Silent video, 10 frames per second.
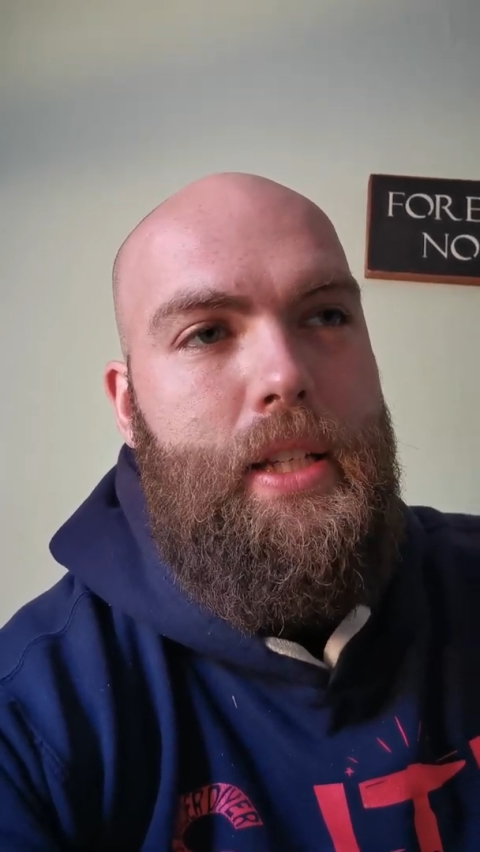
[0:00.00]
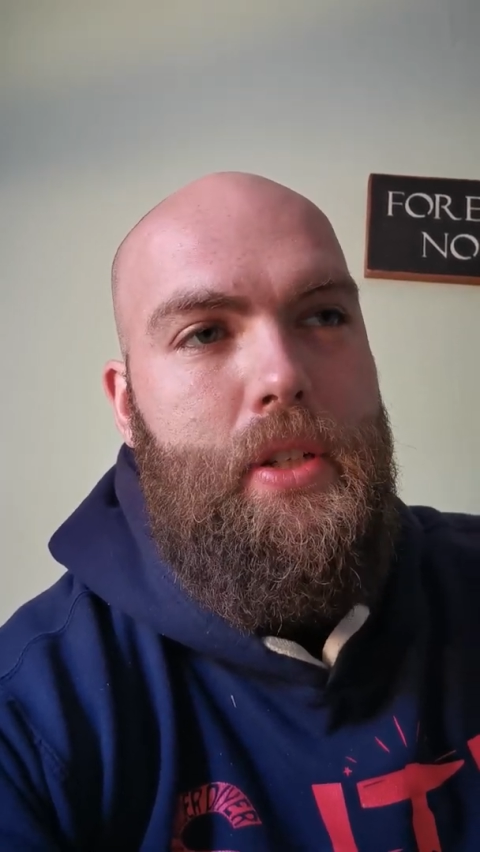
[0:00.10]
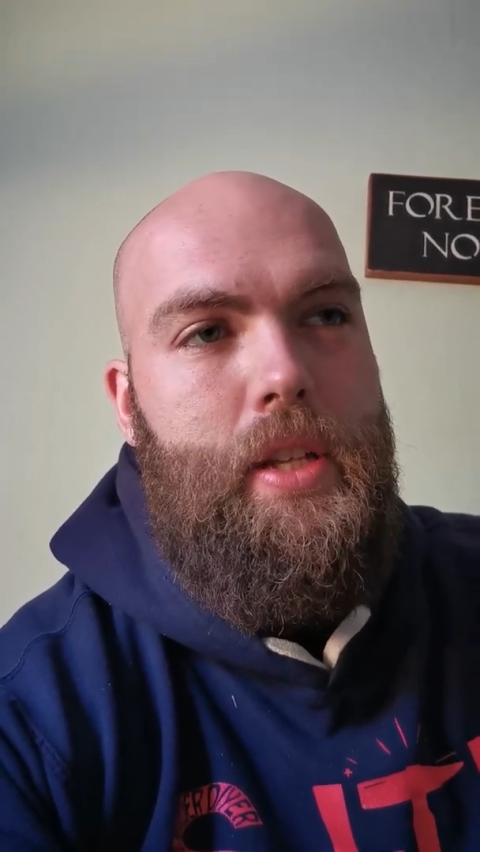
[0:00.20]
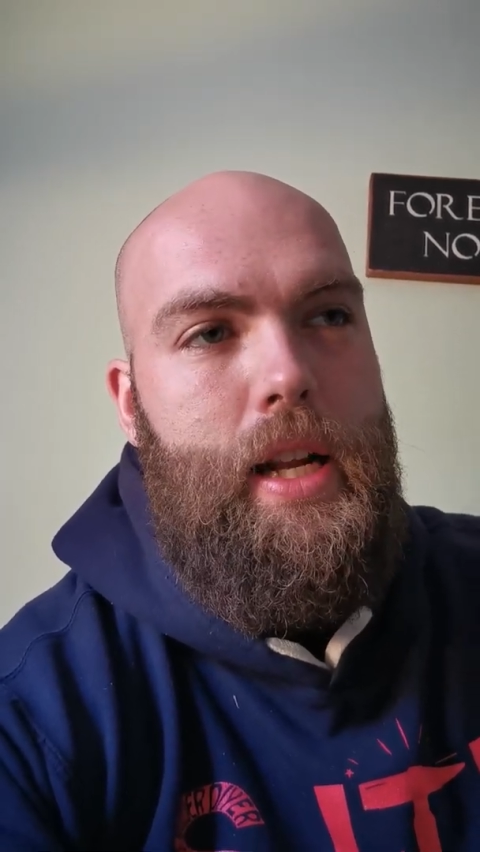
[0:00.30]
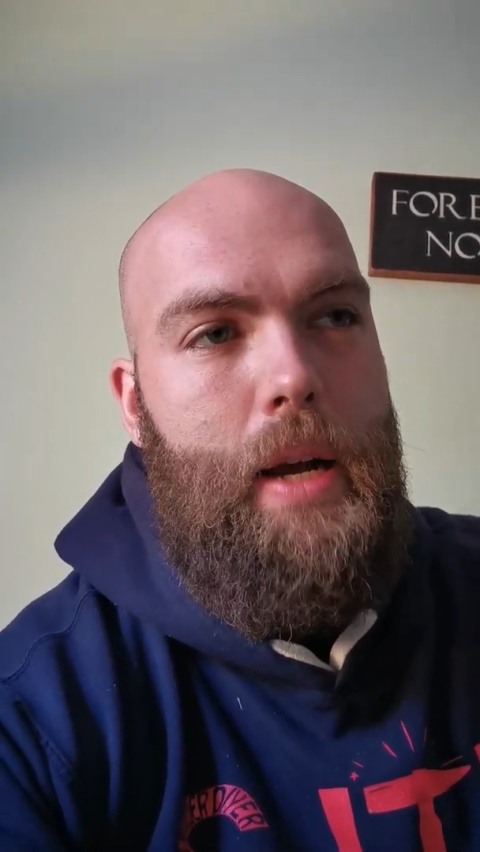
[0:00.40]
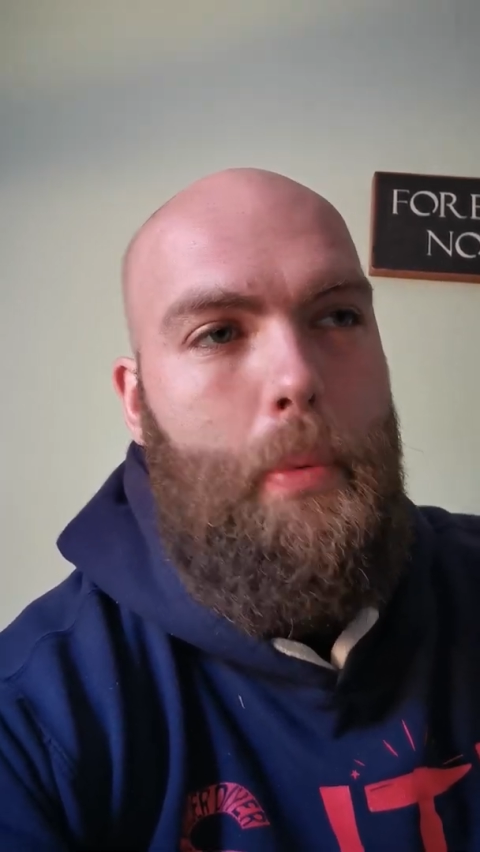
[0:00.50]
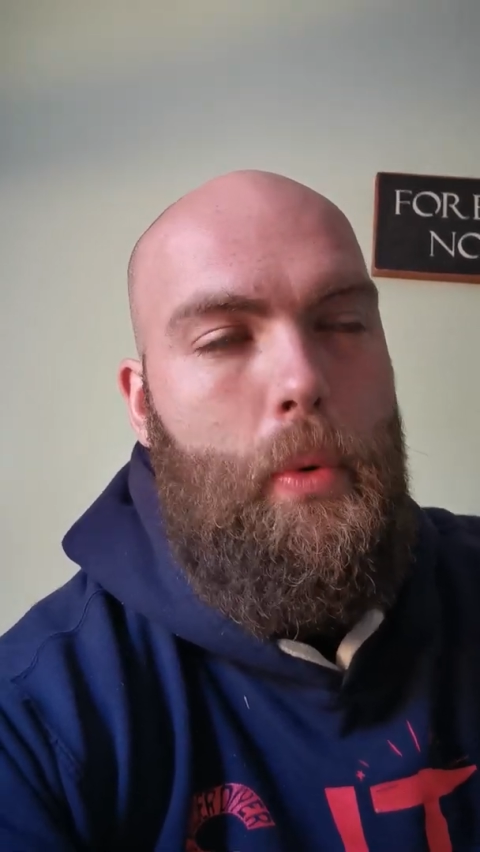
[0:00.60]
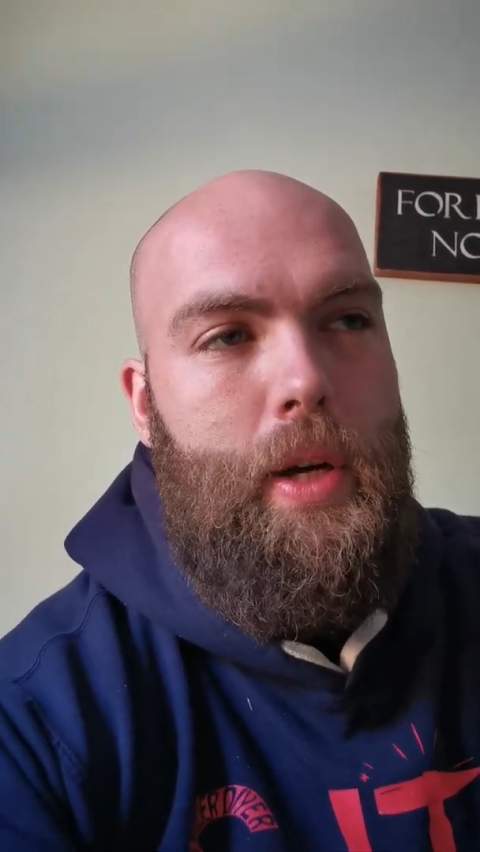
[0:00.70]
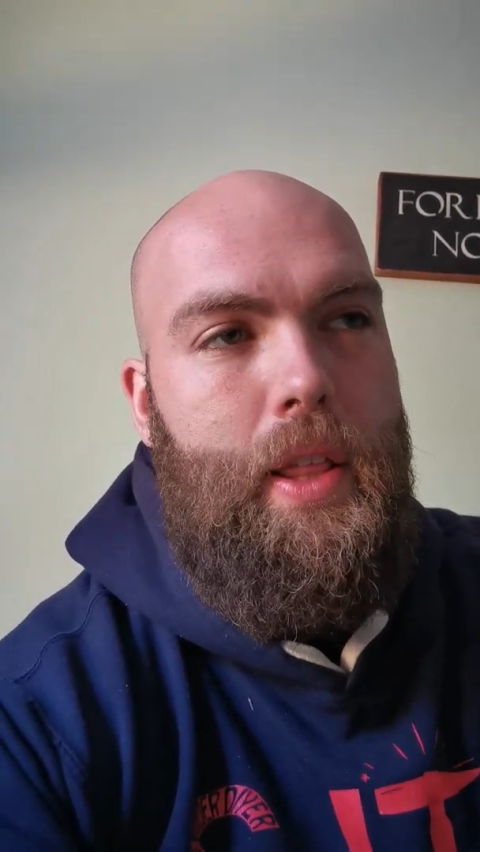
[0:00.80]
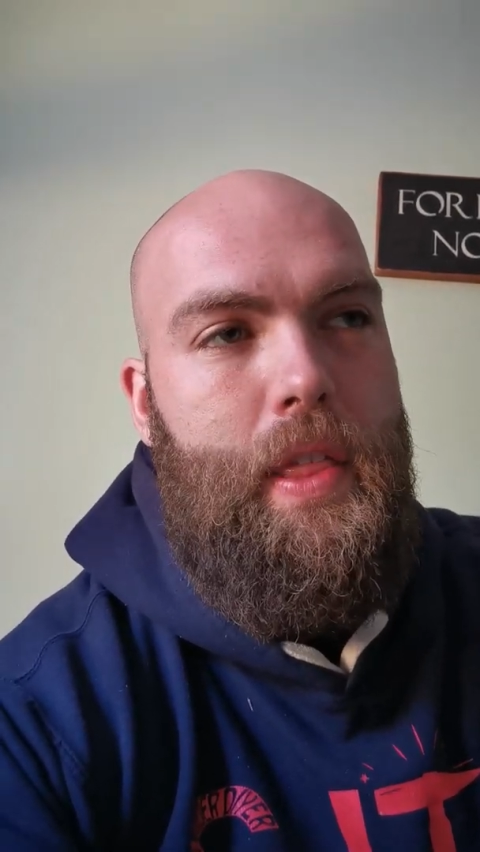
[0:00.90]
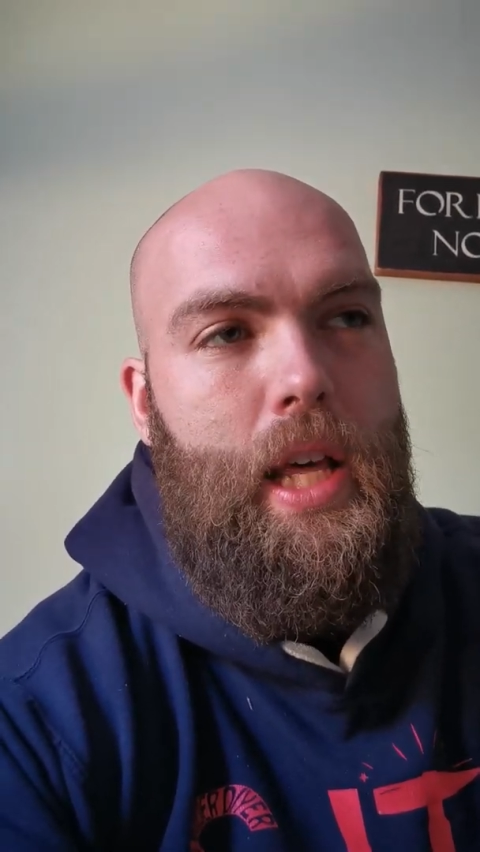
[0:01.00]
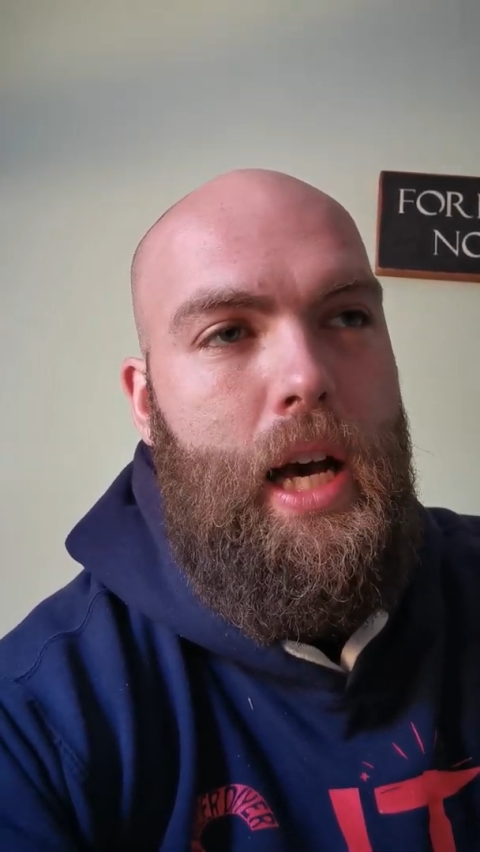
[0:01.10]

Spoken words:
deal set up with